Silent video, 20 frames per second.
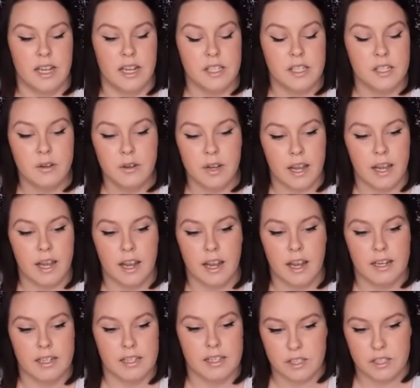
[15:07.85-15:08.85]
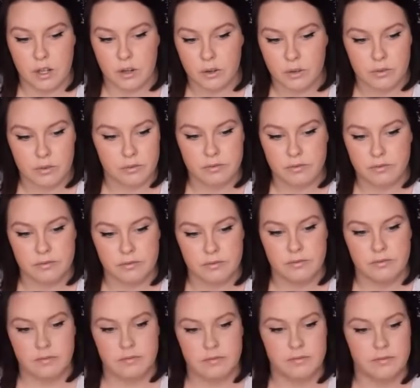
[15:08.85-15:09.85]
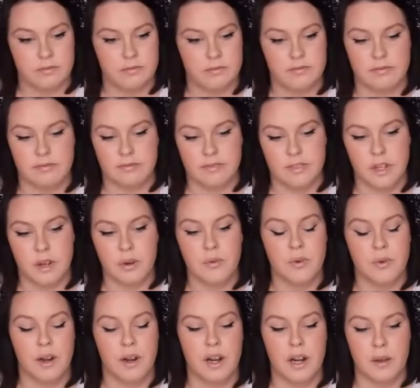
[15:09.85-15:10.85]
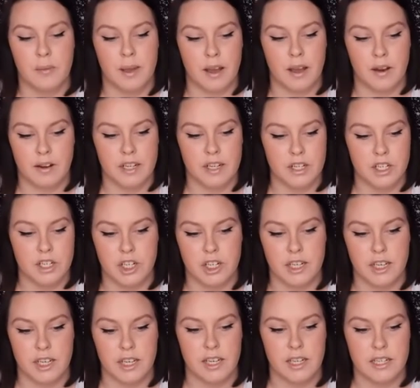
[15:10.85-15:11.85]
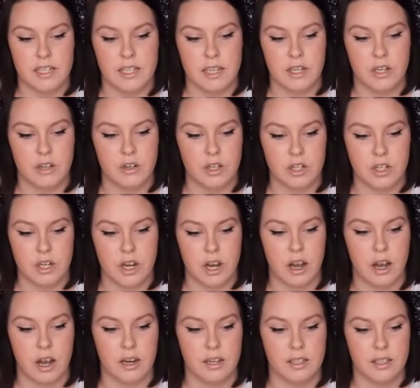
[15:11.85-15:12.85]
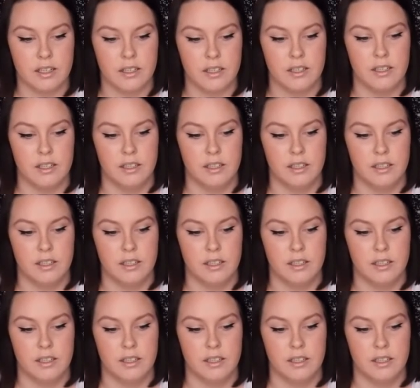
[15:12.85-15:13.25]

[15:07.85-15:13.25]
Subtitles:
It's okay, guys. Don't worry about it. She can continue to talk.